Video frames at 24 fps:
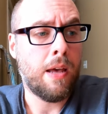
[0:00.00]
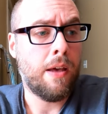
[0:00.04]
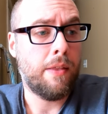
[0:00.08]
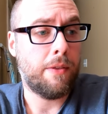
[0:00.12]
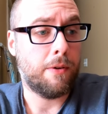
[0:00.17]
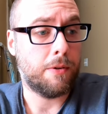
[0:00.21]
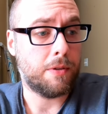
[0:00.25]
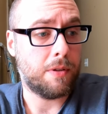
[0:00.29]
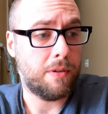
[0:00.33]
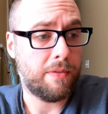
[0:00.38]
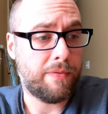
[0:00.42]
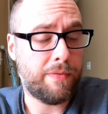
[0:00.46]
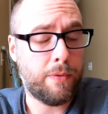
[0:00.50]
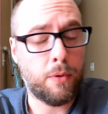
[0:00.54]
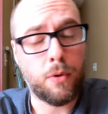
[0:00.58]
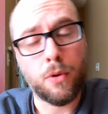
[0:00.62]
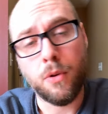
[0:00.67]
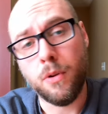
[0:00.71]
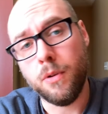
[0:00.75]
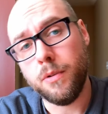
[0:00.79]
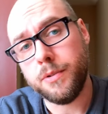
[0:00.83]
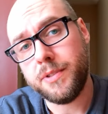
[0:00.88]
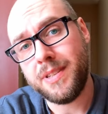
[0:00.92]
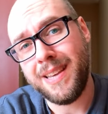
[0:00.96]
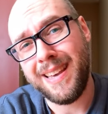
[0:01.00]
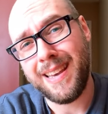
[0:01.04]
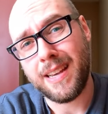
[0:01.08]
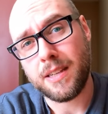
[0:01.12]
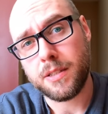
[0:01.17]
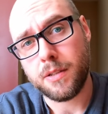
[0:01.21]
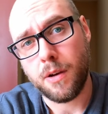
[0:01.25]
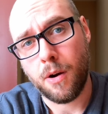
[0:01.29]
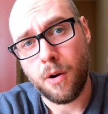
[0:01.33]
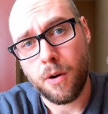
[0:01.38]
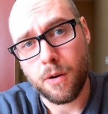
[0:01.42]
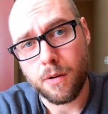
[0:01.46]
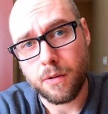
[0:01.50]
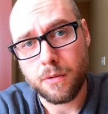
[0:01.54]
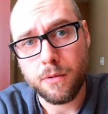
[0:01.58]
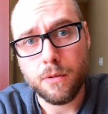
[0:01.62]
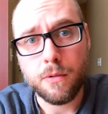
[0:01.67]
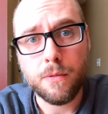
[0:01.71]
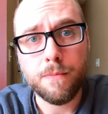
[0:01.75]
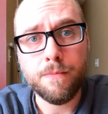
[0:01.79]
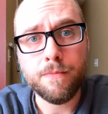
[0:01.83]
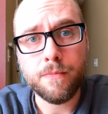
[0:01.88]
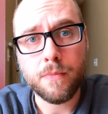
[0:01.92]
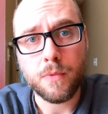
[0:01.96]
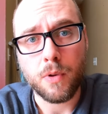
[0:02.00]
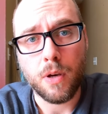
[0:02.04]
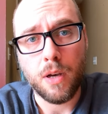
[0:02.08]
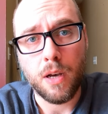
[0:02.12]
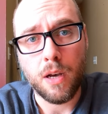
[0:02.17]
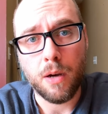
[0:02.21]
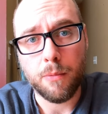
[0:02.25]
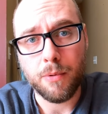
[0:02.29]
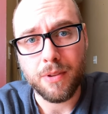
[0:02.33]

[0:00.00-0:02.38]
There's a full text article uh,